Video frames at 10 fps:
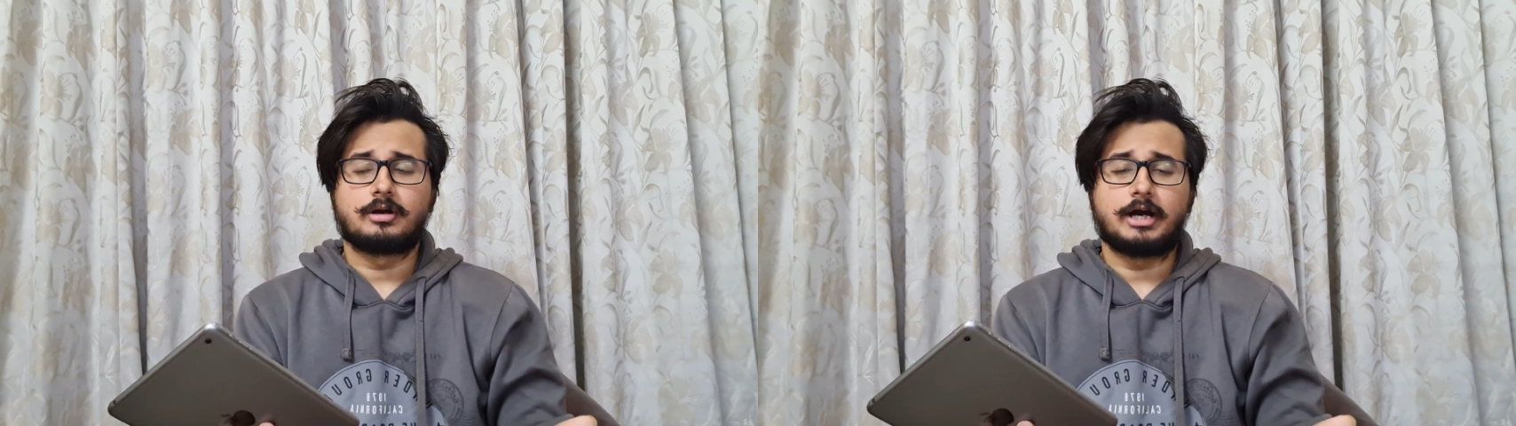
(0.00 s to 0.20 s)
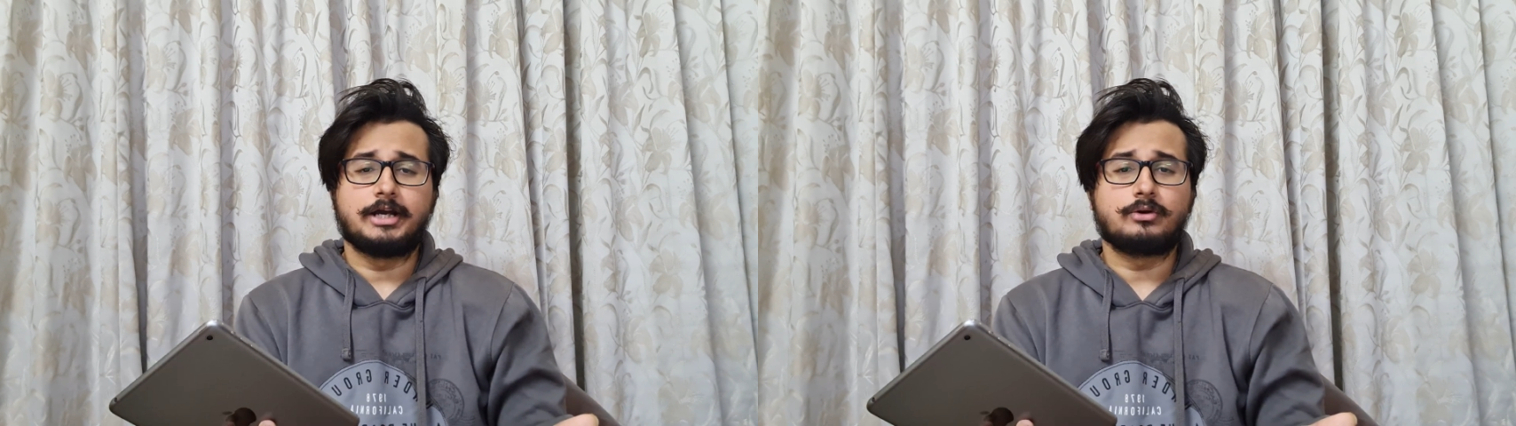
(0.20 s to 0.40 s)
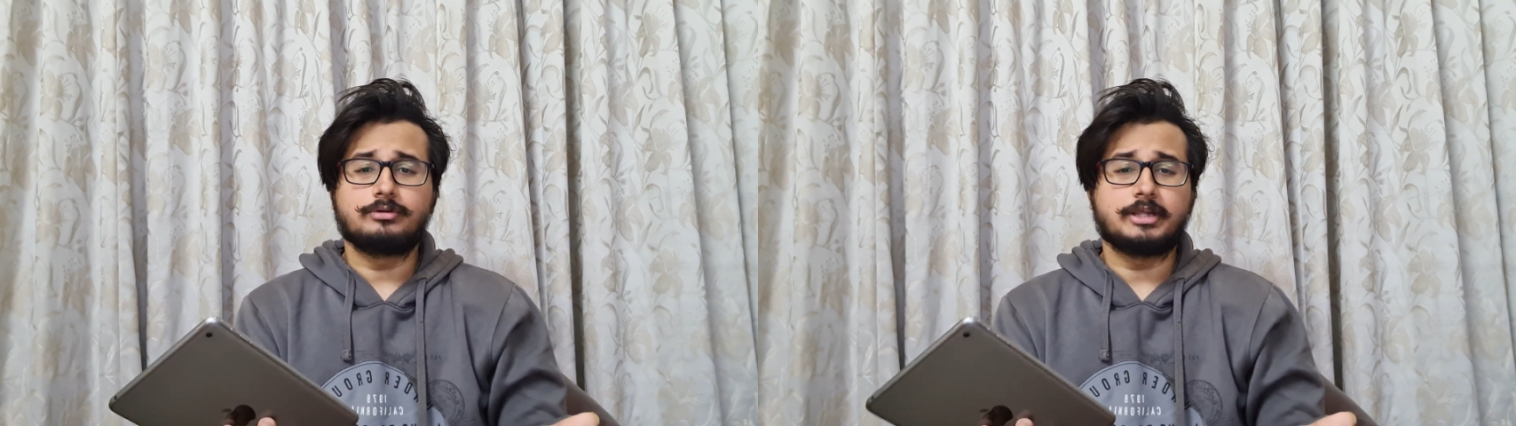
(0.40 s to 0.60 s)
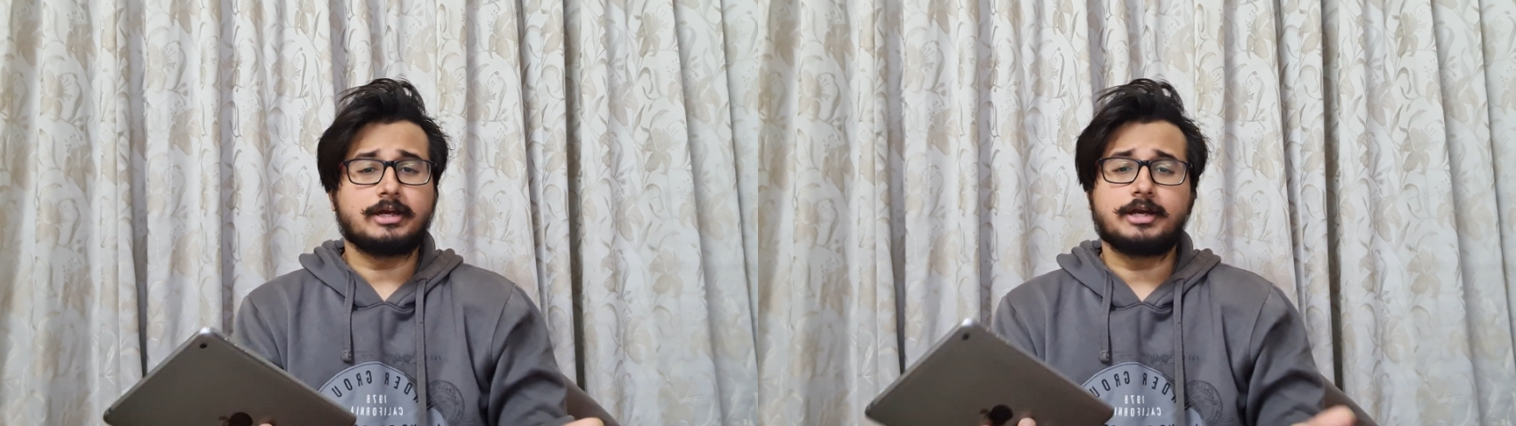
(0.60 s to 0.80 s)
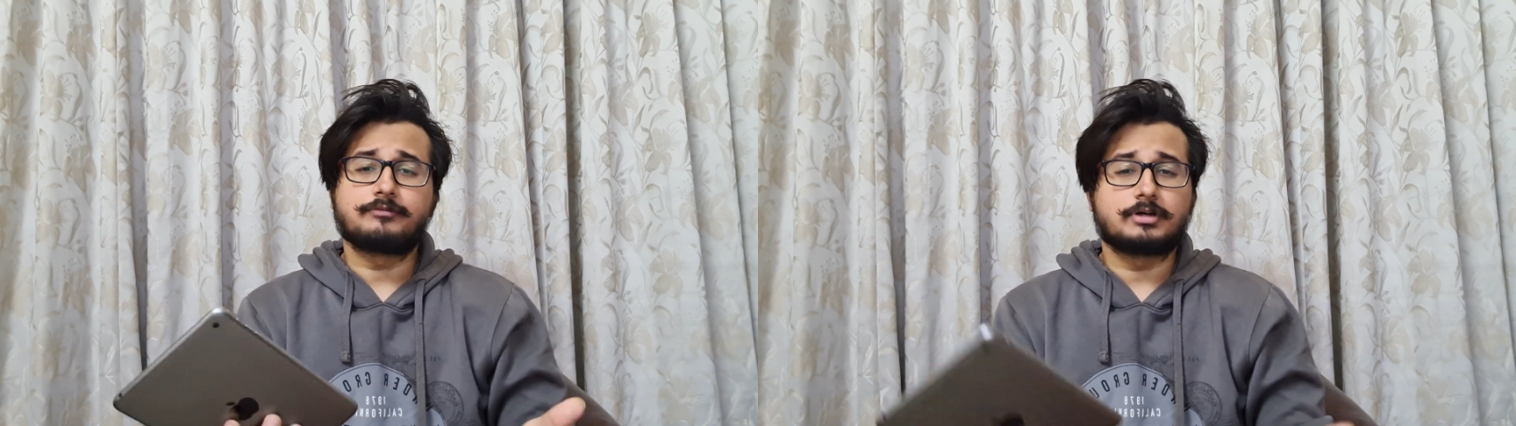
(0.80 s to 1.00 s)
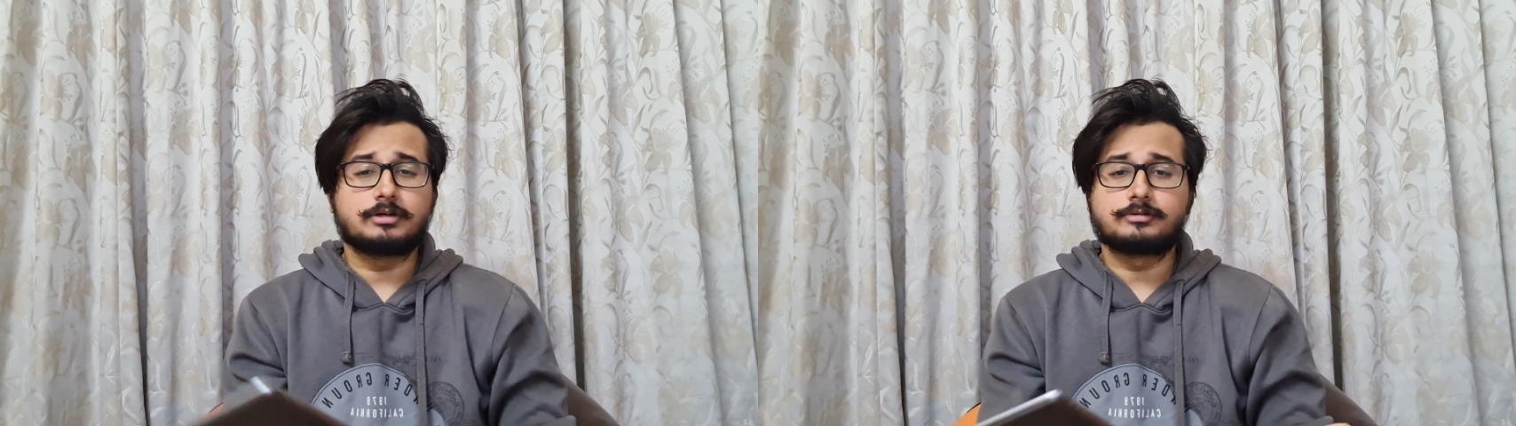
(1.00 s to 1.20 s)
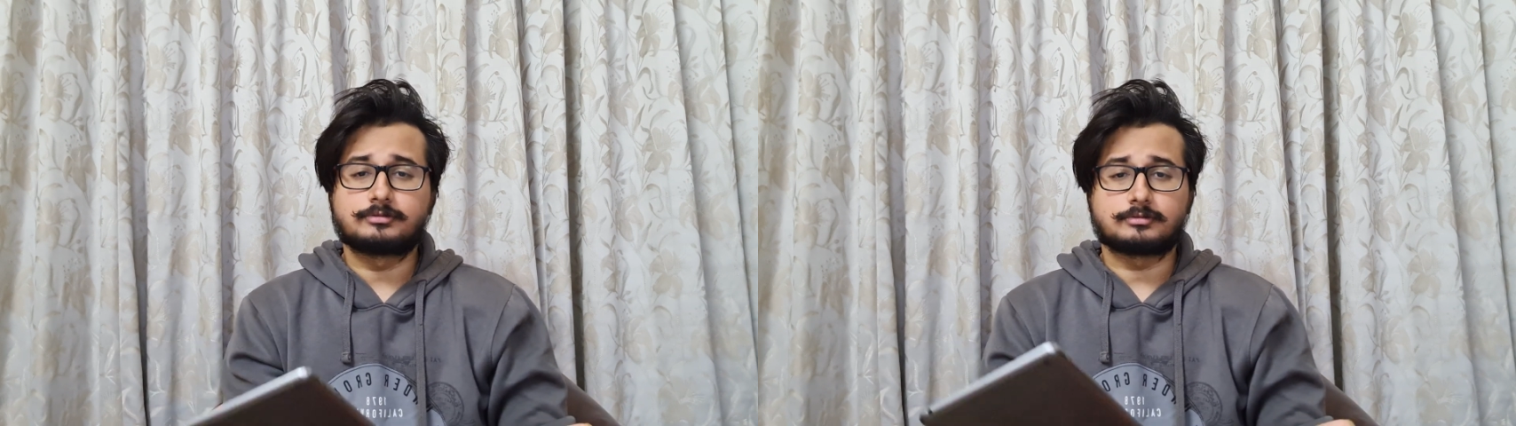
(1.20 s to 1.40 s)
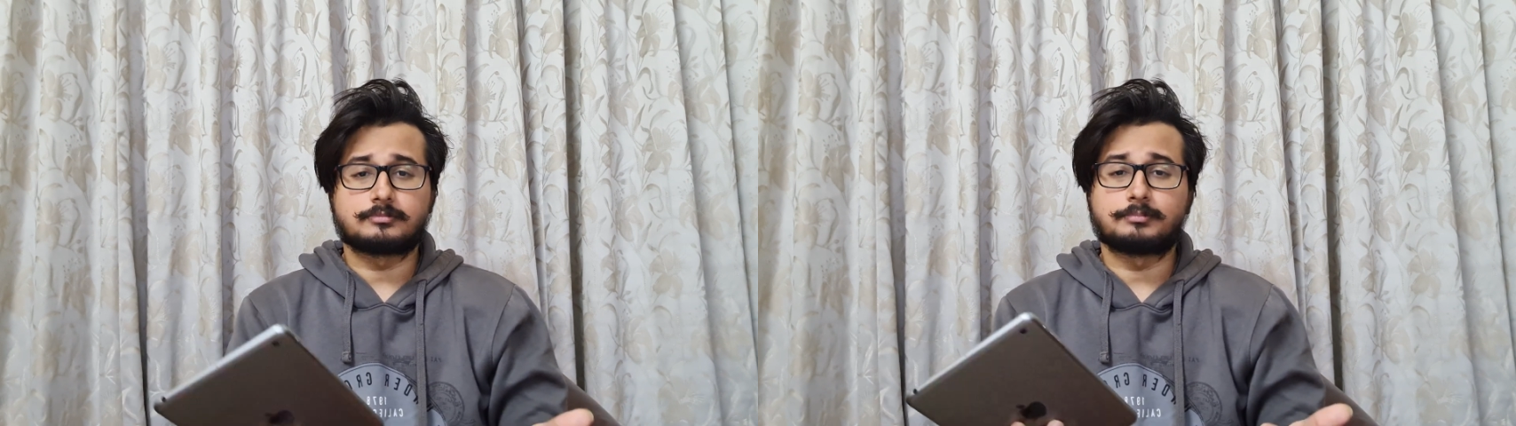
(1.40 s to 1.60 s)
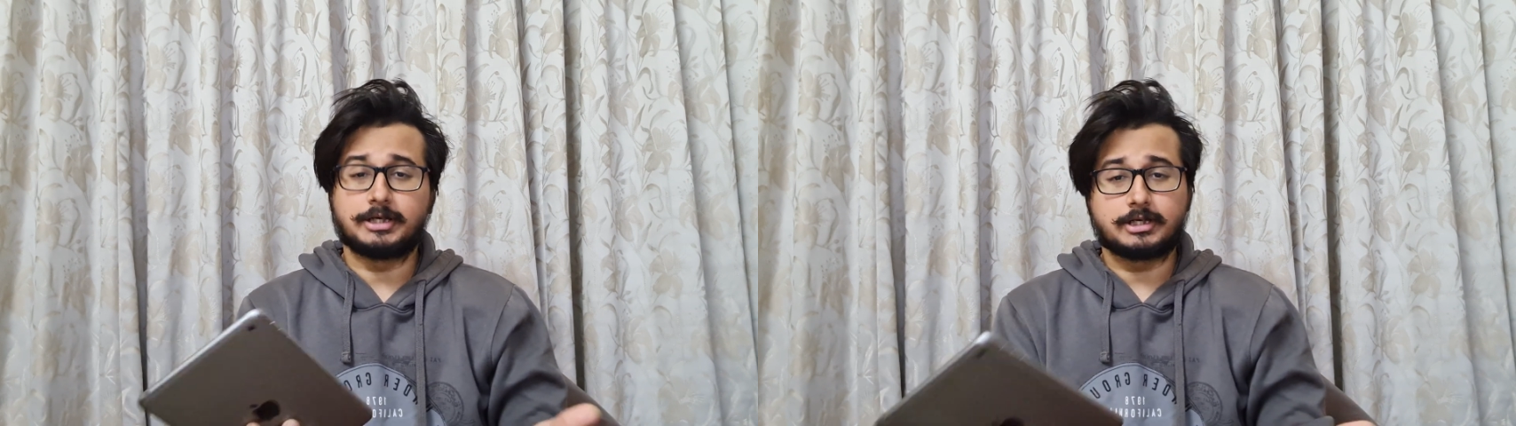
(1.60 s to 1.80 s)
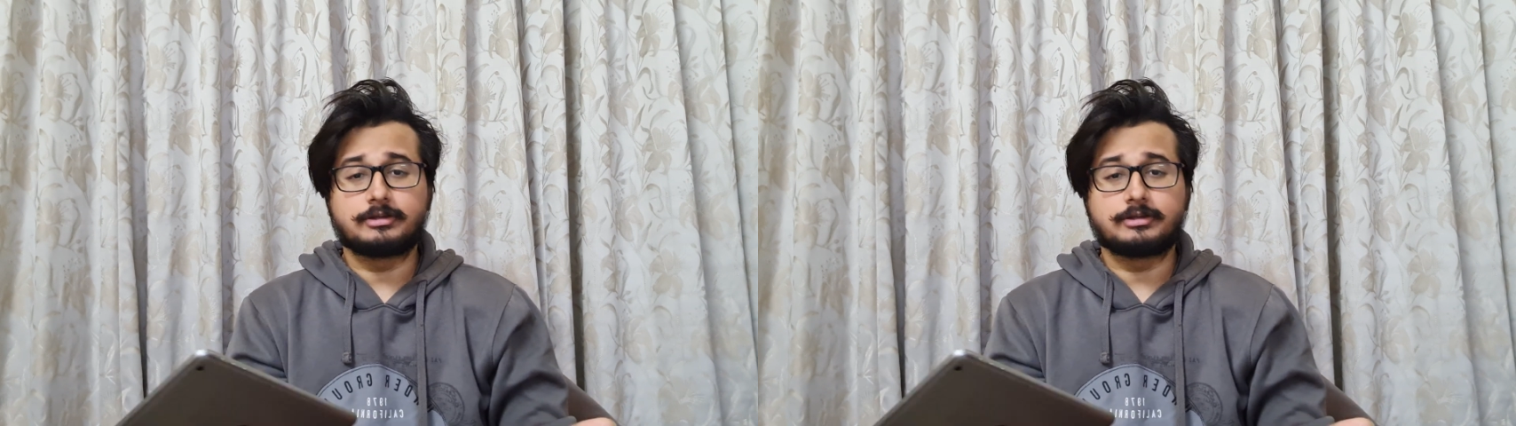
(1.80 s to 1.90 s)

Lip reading: I don't think it works better